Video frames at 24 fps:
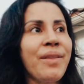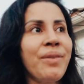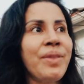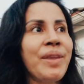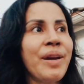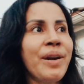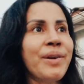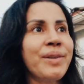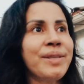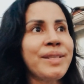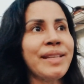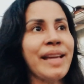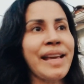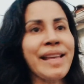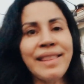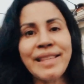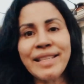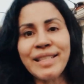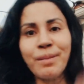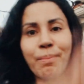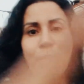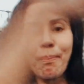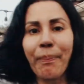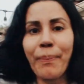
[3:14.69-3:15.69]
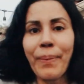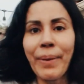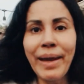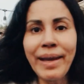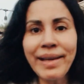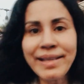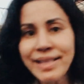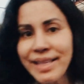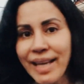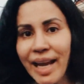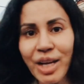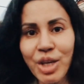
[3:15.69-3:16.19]
there's like this
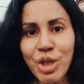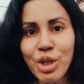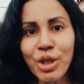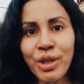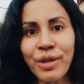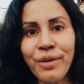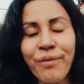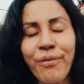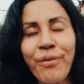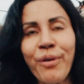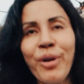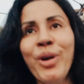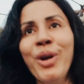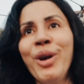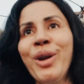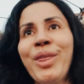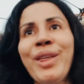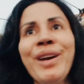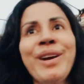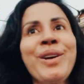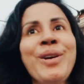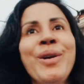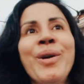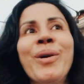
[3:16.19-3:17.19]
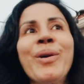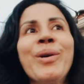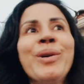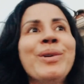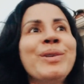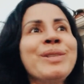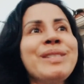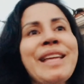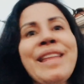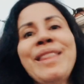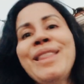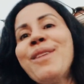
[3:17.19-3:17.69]
big section for the
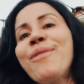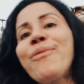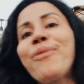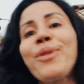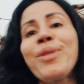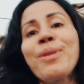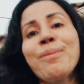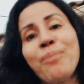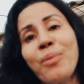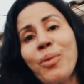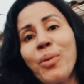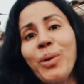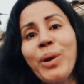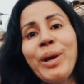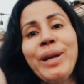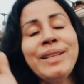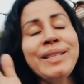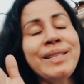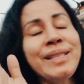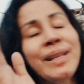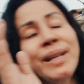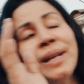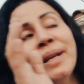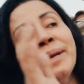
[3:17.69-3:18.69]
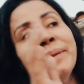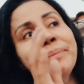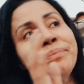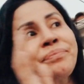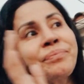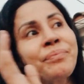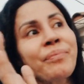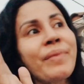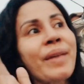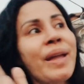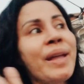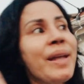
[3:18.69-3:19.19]
girls, and then for the boys,
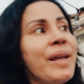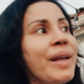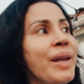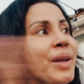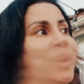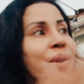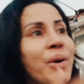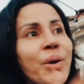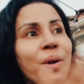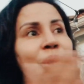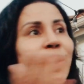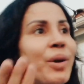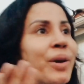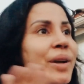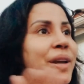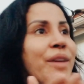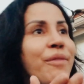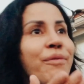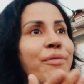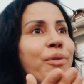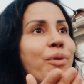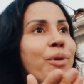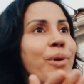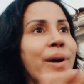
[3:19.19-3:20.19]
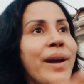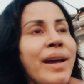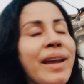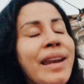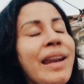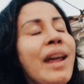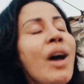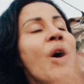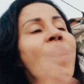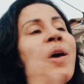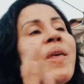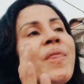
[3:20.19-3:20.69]
you're looking for it,
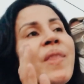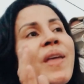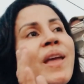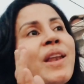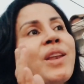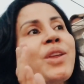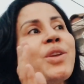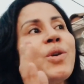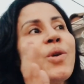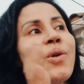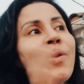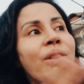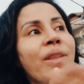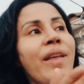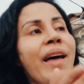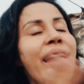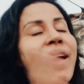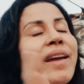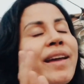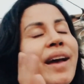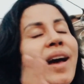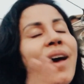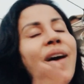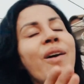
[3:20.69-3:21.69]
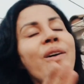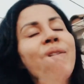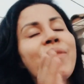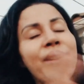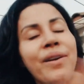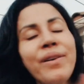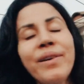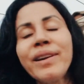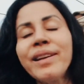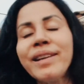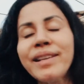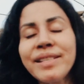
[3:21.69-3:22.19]
and then you're like, oh,
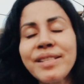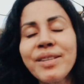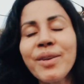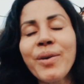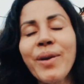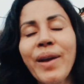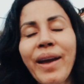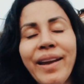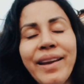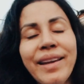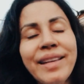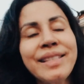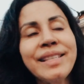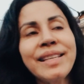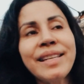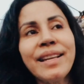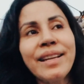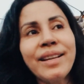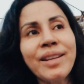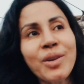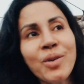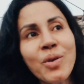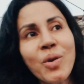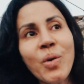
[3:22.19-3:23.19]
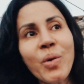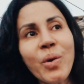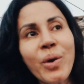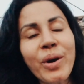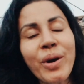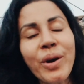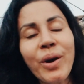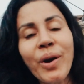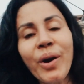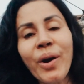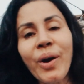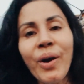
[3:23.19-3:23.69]
there it is. Okay, it's in a little
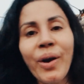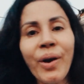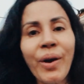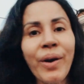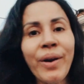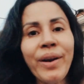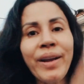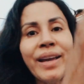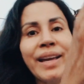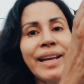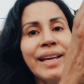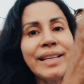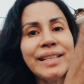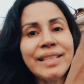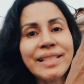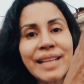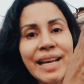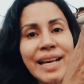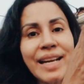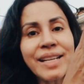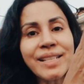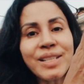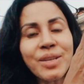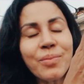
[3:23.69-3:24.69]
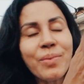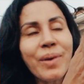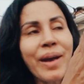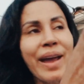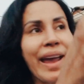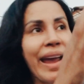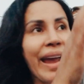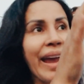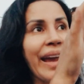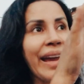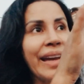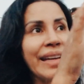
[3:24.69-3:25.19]
corner, tucked
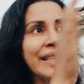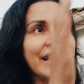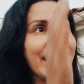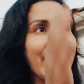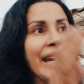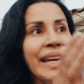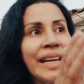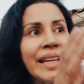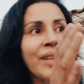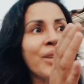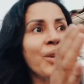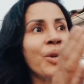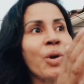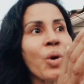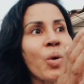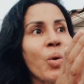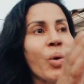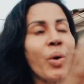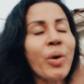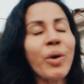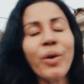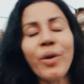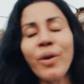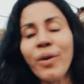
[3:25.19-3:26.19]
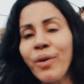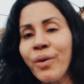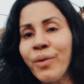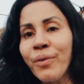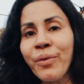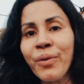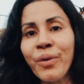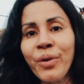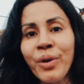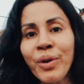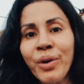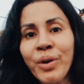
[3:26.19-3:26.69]
away, tiny little corner
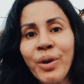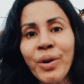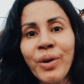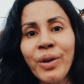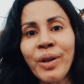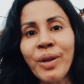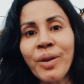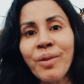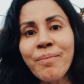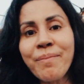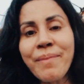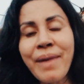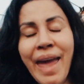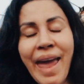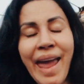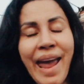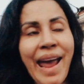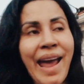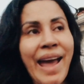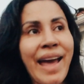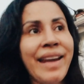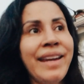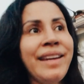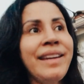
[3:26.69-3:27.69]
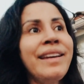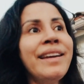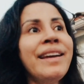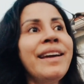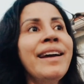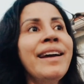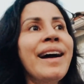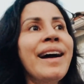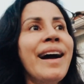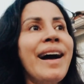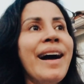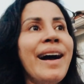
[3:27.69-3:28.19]
for your little man.
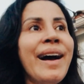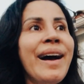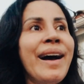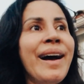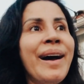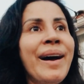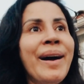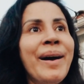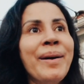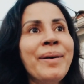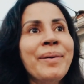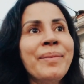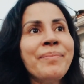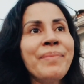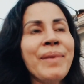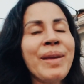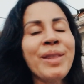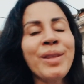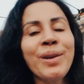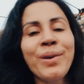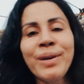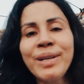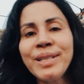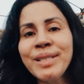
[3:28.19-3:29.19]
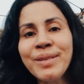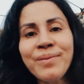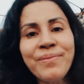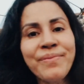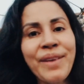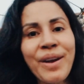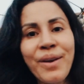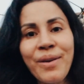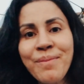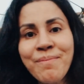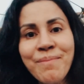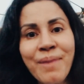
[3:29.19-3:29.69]
And there isn't
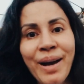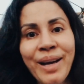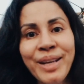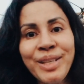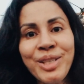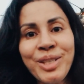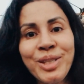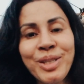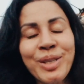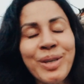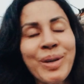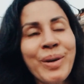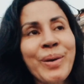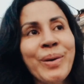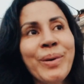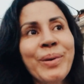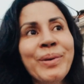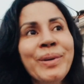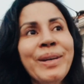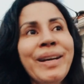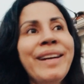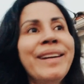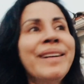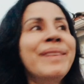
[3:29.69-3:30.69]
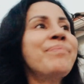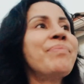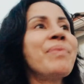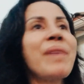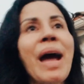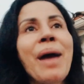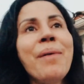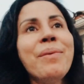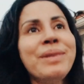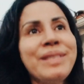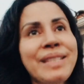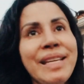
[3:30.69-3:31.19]
very much, so
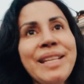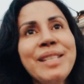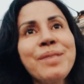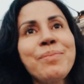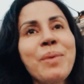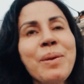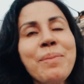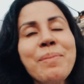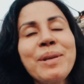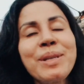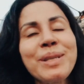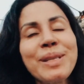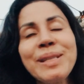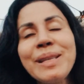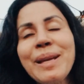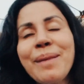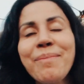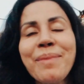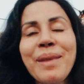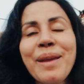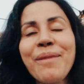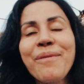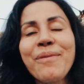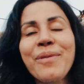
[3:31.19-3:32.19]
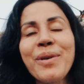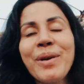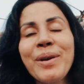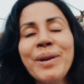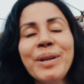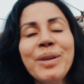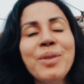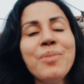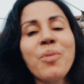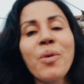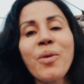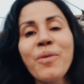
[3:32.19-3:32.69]
I would say it's pretty much the same thing for
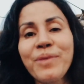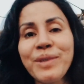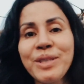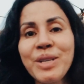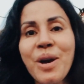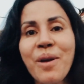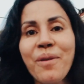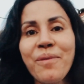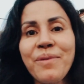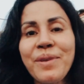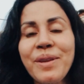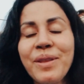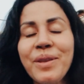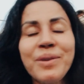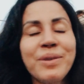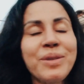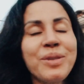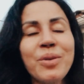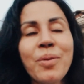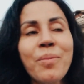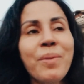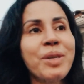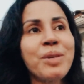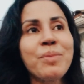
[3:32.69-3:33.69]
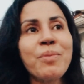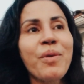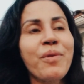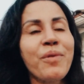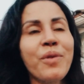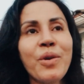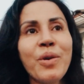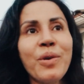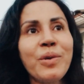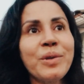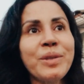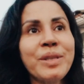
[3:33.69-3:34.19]
newborn photography. There's so much more for
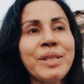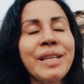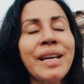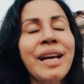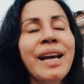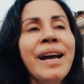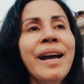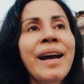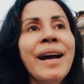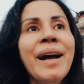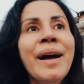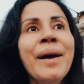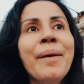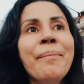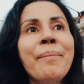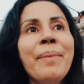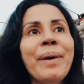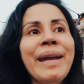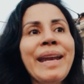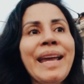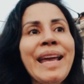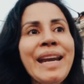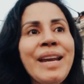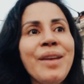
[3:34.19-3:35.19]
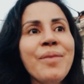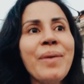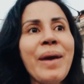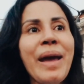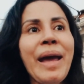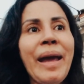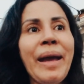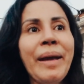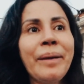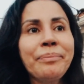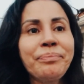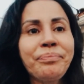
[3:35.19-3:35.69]
girls. But
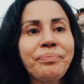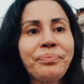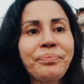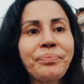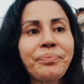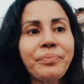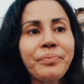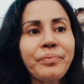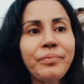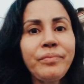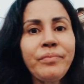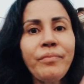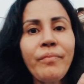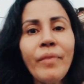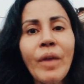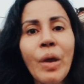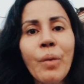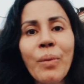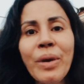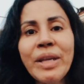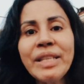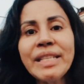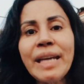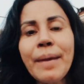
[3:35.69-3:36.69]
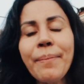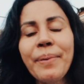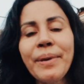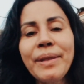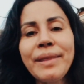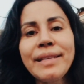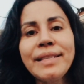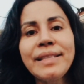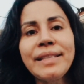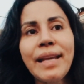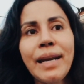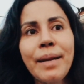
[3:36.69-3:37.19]
anyway, once I put
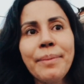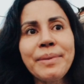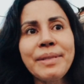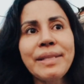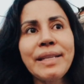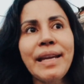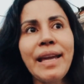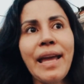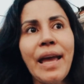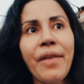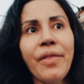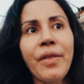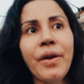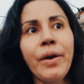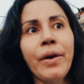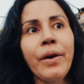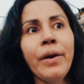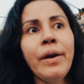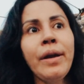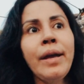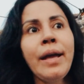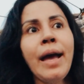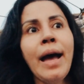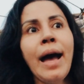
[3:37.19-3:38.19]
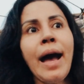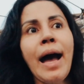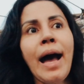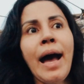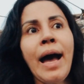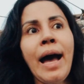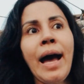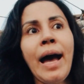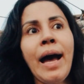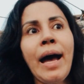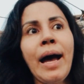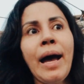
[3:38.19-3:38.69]
the setups together,
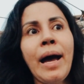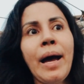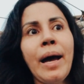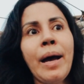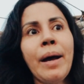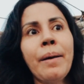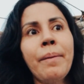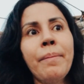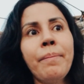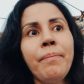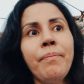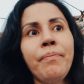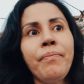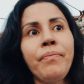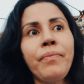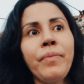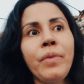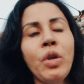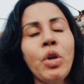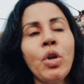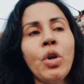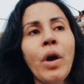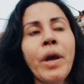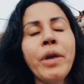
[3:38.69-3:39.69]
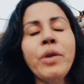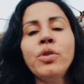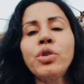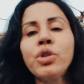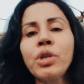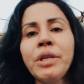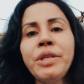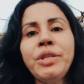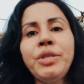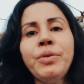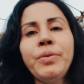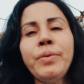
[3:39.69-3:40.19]
I
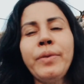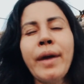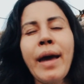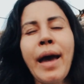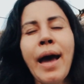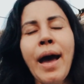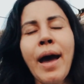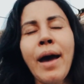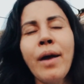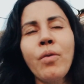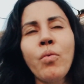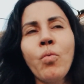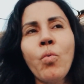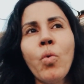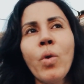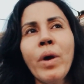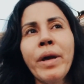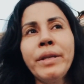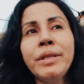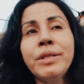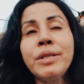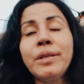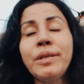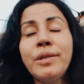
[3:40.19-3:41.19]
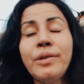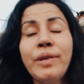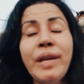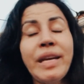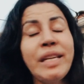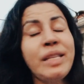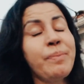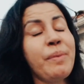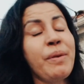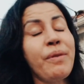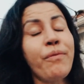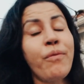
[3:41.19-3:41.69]
usually do that 1 to 2
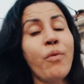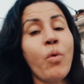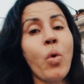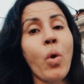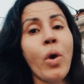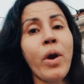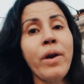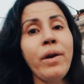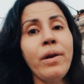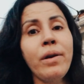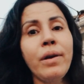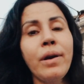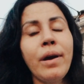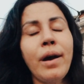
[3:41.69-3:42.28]
days before